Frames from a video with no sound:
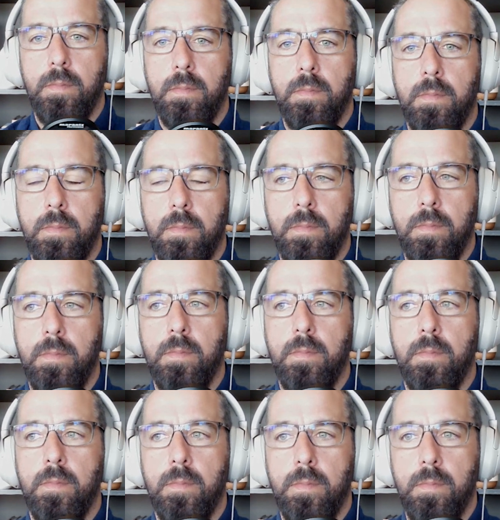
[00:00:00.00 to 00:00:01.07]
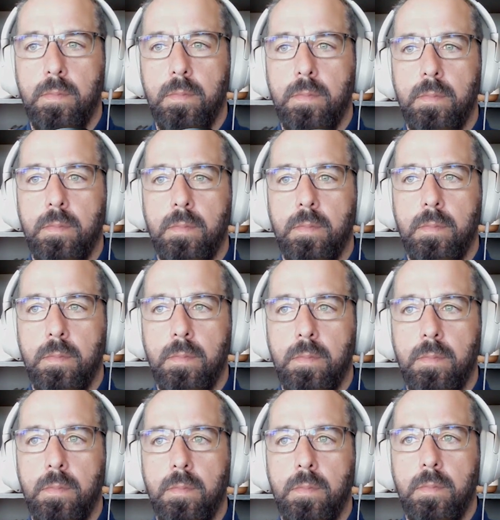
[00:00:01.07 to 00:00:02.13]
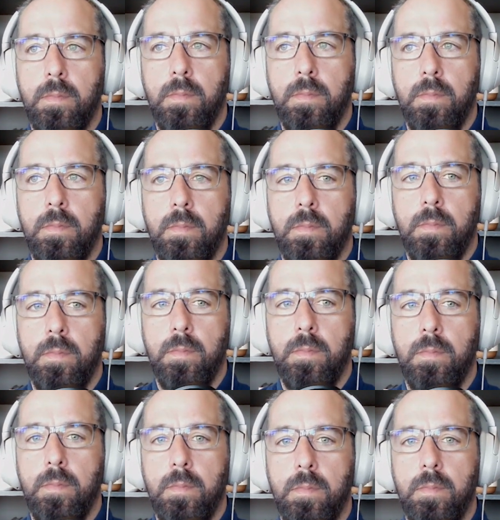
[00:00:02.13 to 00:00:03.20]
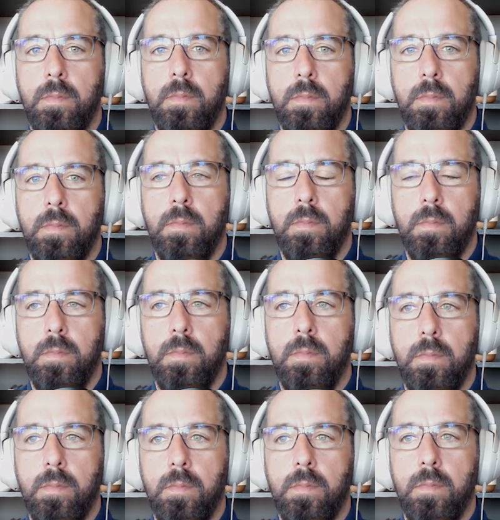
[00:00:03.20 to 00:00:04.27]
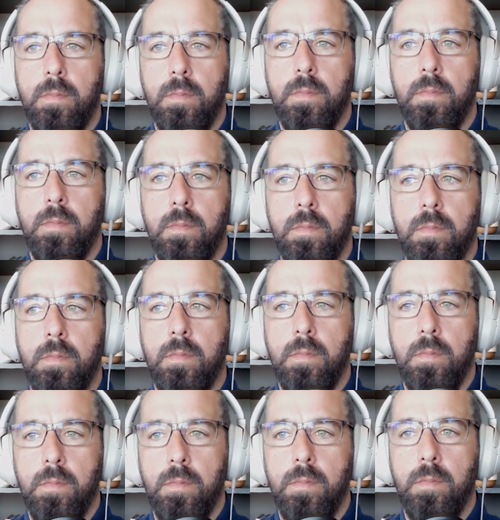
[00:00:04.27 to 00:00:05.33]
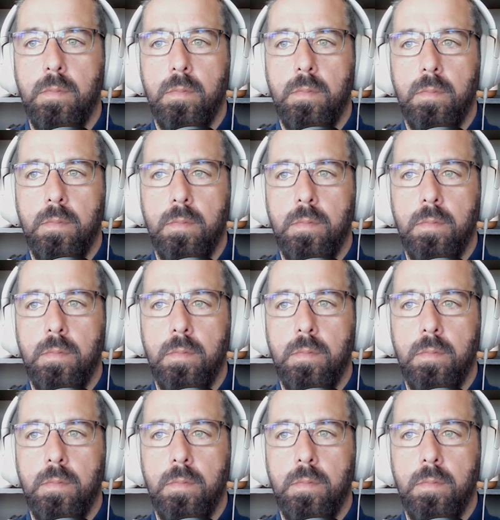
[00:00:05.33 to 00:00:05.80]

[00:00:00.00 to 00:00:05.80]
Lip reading: (silent)